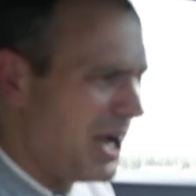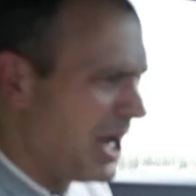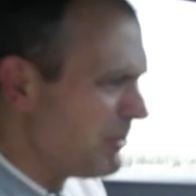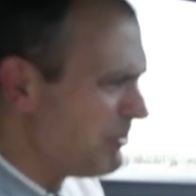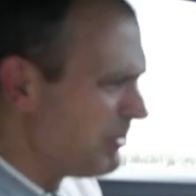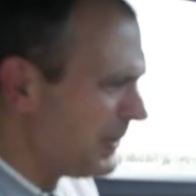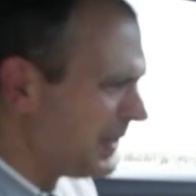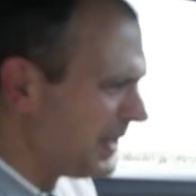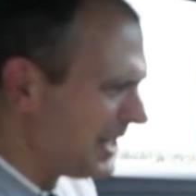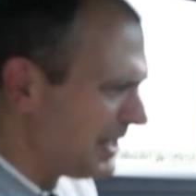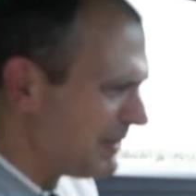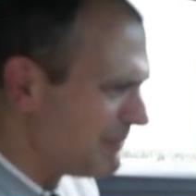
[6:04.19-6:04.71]
I
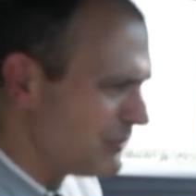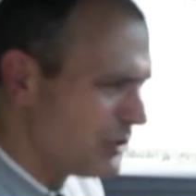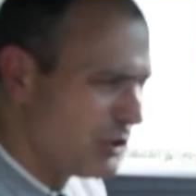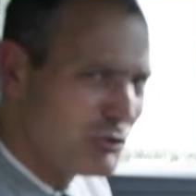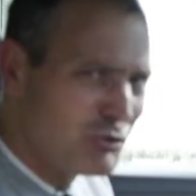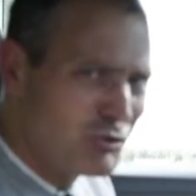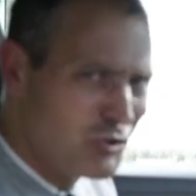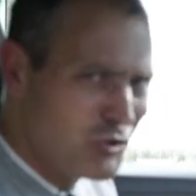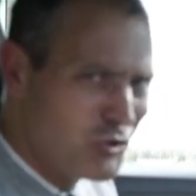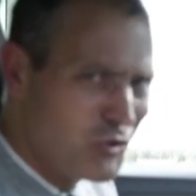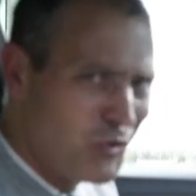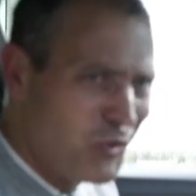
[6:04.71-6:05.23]
believe, not
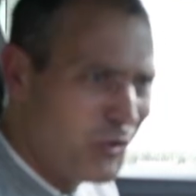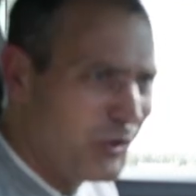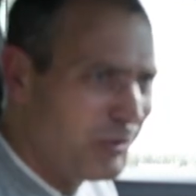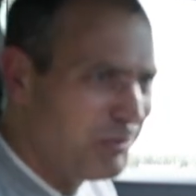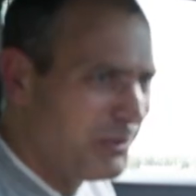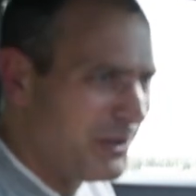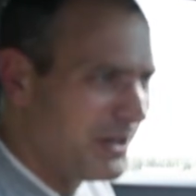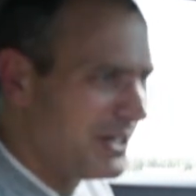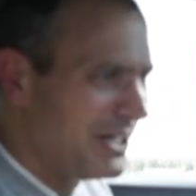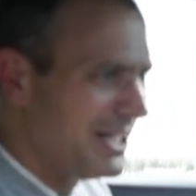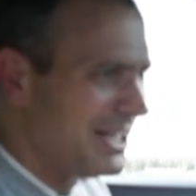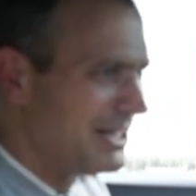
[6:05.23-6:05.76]
sure,
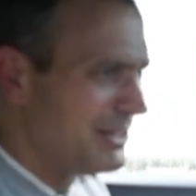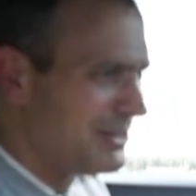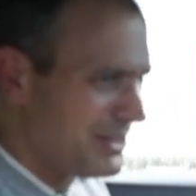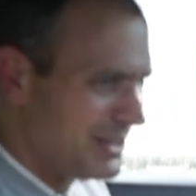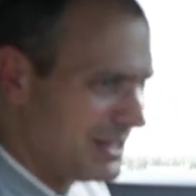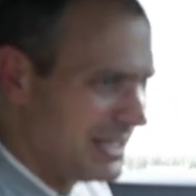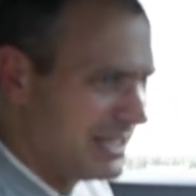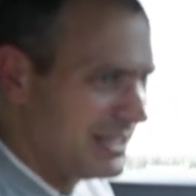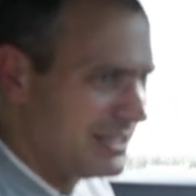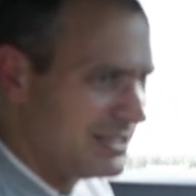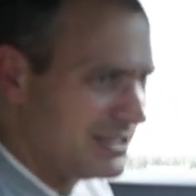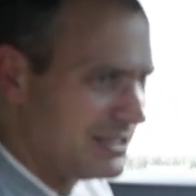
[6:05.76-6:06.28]
but I
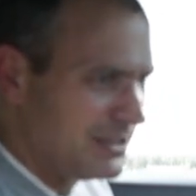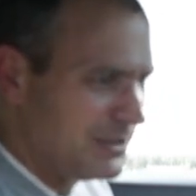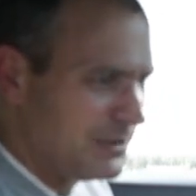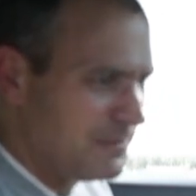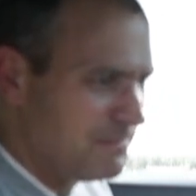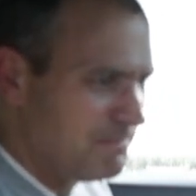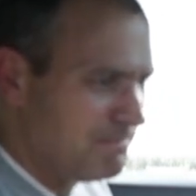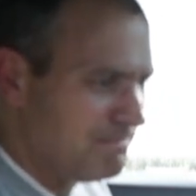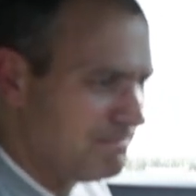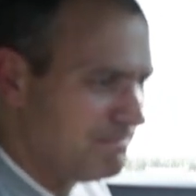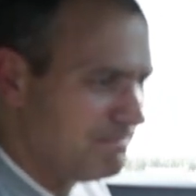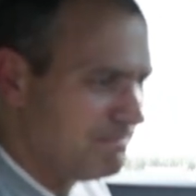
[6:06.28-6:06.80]
think so.